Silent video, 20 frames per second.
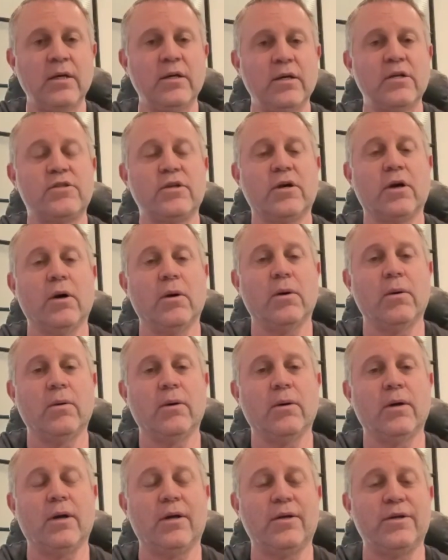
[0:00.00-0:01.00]

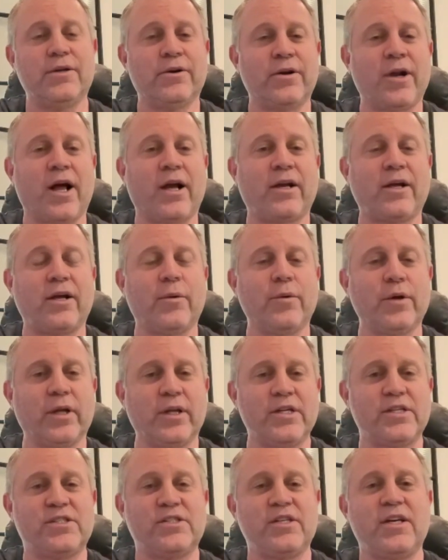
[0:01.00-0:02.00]
So you're not going to
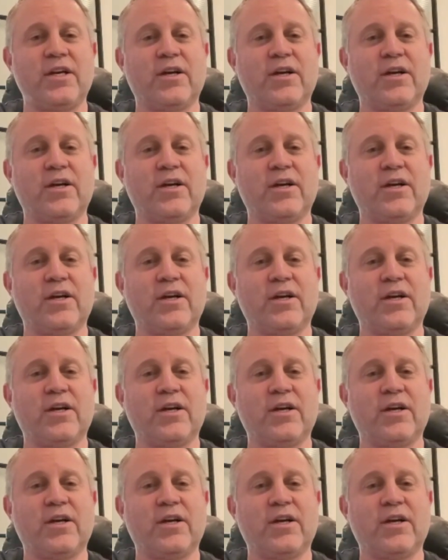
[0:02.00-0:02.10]
really see a